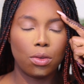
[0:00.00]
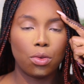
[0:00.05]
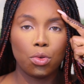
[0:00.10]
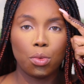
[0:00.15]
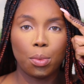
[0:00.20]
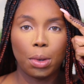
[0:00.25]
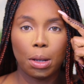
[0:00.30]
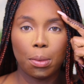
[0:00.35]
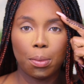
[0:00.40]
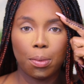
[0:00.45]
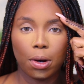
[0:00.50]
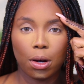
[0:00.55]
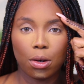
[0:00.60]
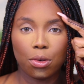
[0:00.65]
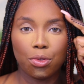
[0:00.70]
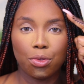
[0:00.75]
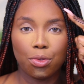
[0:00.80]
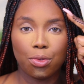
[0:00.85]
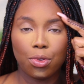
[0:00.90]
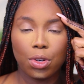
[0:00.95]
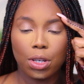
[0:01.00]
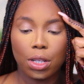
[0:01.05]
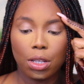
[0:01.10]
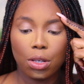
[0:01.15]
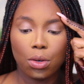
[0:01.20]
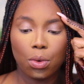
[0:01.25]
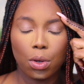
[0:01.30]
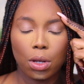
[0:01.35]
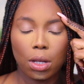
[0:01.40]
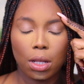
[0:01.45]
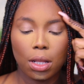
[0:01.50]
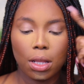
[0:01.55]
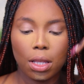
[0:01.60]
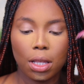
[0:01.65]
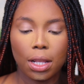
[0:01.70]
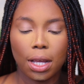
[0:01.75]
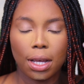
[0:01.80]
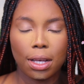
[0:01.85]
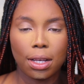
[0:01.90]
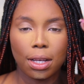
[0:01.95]
and do my brows really
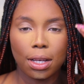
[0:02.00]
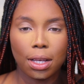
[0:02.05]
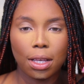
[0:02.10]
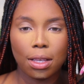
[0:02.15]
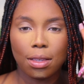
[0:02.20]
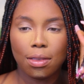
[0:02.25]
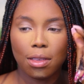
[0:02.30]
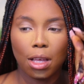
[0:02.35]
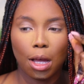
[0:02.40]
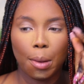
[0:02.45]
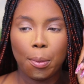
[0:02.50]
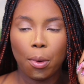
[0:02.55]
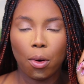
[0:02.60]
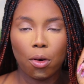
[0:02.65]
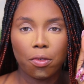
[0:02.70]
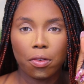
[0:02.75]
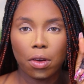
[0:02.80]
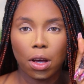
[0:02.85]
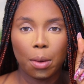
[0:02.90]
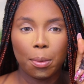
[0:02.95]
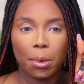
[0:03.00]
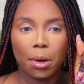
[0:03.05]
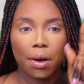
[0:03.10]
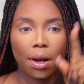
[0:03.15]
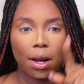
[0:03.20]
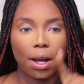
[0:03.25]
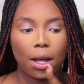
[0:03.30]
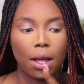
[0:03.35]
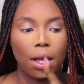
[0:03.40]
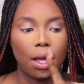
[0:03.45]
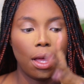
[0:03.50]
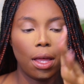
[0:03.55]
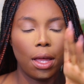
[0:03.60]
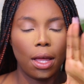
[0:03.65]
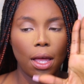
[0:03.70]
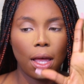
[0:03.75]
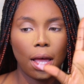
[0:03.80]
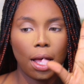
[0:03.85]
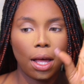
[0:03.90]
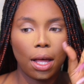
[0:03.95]
quickly, like ASAP off camera,
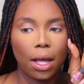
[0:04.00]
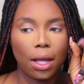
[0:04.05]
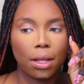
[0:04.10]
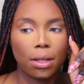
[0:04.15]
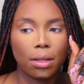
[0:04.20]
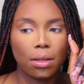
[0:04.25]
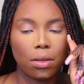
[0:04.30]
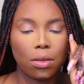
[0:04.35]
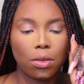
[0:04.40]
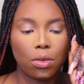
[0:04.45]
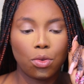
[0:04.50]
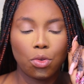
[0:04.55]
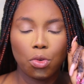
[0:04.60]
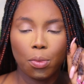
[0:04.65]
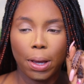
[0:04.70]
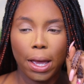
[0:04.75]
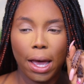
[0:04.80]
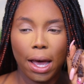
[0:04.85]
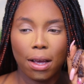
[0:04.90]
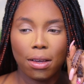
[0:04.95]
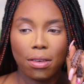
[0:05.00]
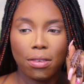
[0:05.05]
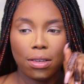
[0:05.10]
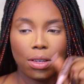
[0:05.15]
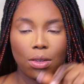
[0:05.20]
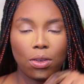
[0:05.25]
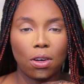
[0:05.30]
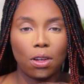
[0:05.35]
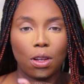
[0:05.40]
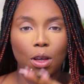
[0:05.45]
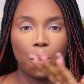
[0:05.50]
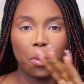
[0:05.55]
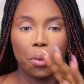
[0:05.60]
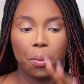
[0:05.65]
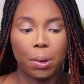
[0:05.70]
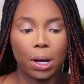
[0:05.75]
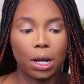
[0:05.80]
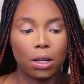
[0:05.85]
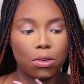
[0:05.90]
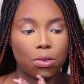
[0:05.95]
and do my eyeshadow and I'll be
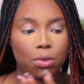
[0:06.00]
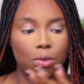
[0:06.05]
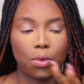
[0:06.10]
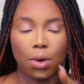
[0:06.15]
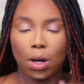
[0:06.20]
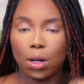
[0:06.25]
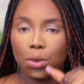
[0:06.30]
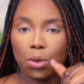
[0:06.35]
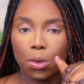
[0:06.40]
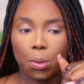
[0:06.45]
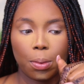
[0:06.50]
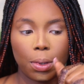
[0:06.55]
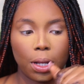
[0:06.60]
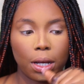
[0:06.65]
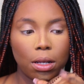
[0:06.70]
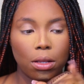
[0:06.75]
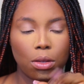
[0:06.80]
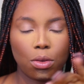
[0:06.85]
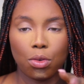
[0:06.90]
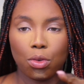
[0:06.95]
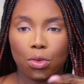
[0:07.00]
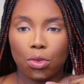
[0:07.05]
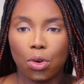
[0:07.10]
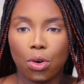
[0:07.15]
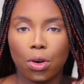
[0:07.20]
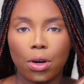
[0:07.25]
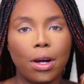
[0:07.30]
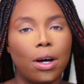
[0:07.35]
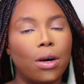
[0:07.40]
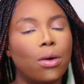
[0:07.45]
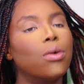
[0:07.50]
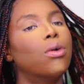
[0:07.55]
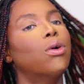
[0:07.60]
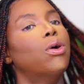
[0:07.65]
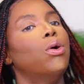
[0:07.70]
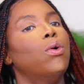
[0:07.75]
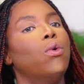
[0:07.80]
back to round up like the tutorial.